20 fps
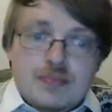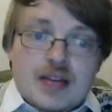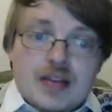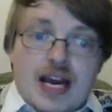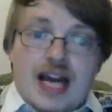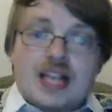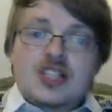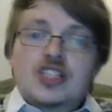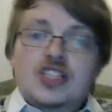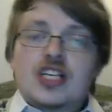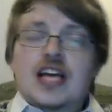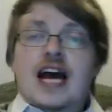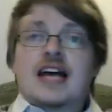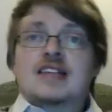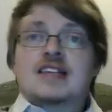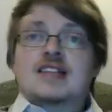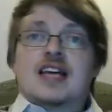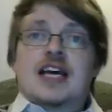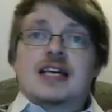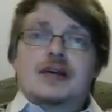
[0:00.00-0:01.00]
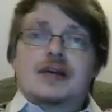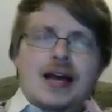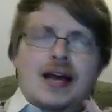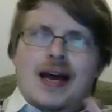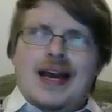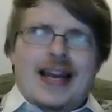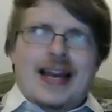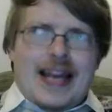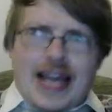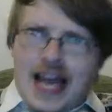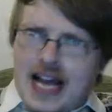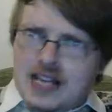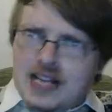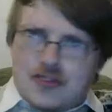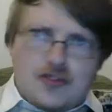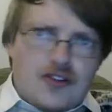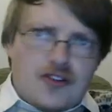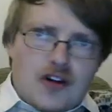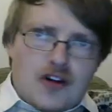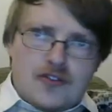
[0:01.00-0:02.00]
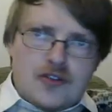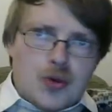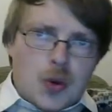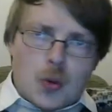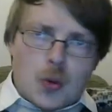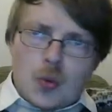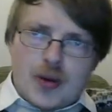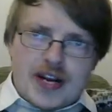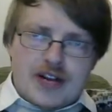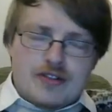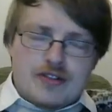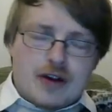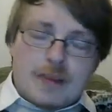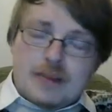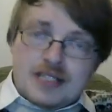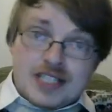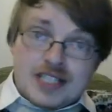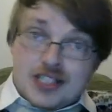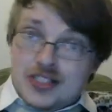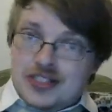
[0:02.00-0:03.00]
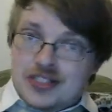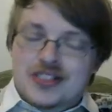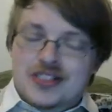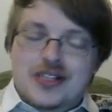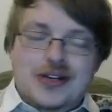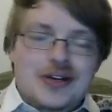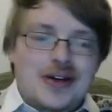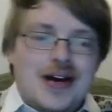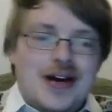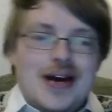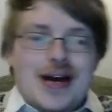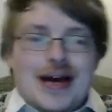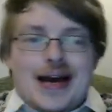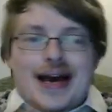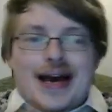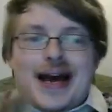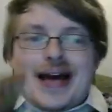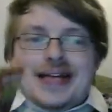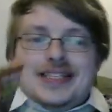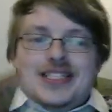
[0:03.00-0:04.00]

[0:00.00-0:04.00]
And she has it has far fewer weird repetitions, though.